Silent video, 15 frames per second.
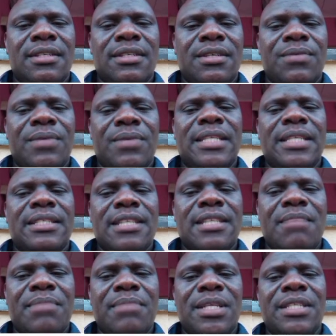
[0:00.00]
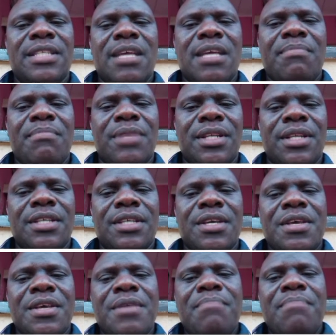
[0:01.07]
with the same disability
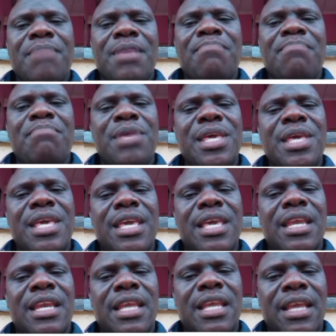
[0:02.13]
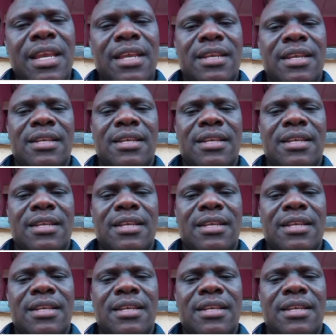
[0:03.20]
may be hidden.